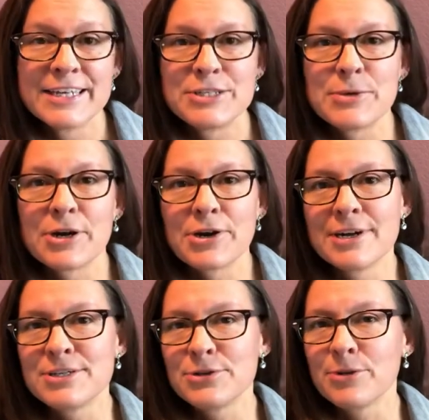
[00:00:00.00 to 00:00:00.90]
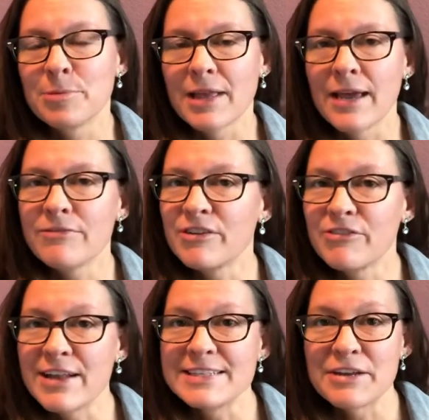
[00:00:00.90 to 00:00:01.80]
to encourage you to play for
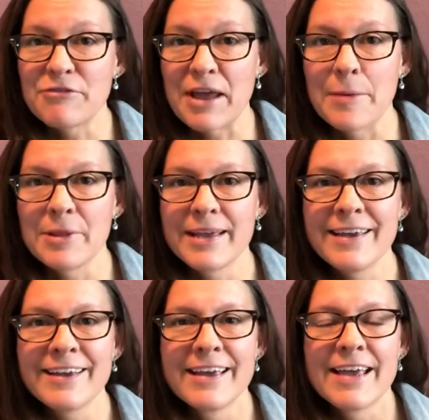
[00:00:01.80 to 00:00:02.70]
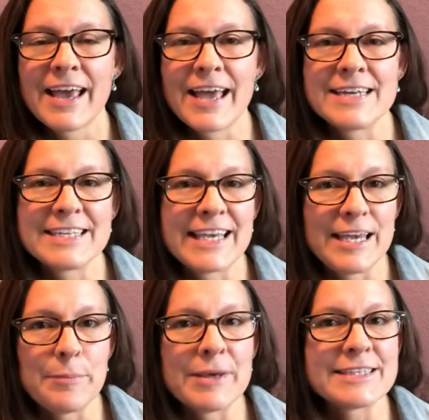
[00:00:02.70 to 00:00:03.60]
friends and family, and to
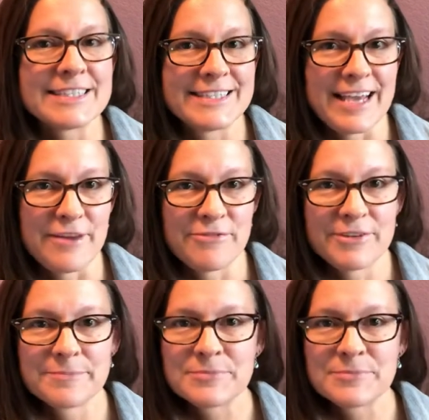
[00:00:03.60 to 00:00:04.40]
keep it safe.